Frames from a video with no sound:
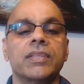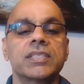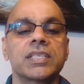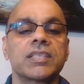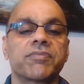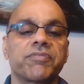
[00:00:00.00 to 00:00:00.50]

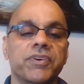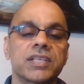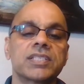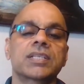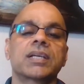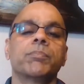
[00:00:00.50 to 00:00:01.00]
This is the
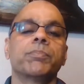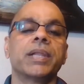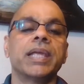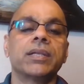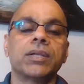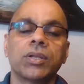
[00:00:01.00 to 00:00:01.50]
first
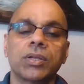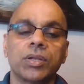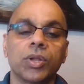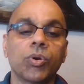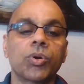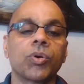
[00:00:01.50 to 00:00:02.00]
complete
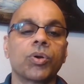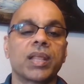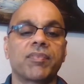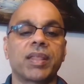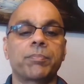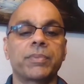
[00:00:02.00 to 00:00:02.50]
no-code
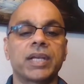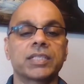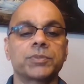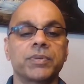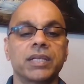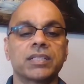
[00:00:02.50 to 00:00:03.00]
development
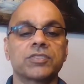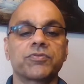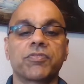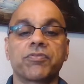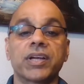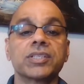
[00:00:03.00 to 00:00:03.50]

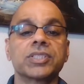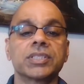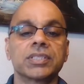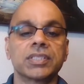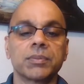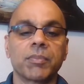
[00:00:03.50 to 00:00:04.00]
experience for
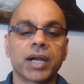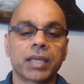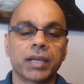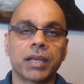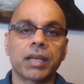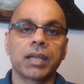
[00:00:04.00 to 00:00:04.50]
functions in the
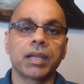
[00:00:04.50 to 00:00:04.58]
market.